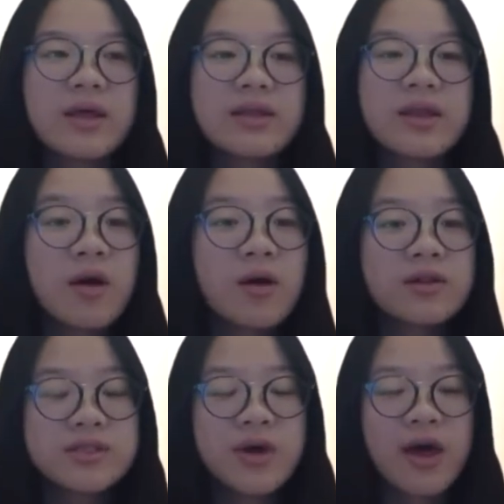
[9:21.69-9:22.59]
they
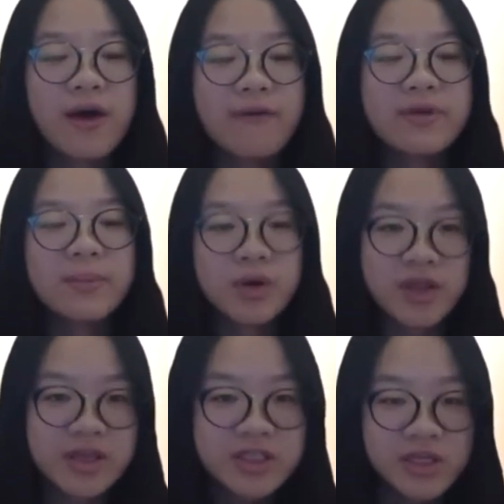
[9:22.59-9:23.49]
also have a
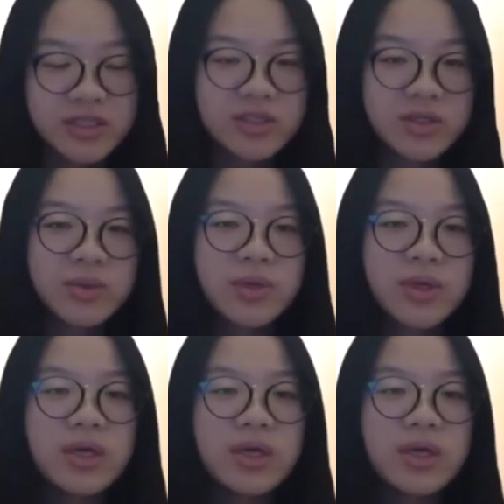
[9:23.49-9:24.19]
potential to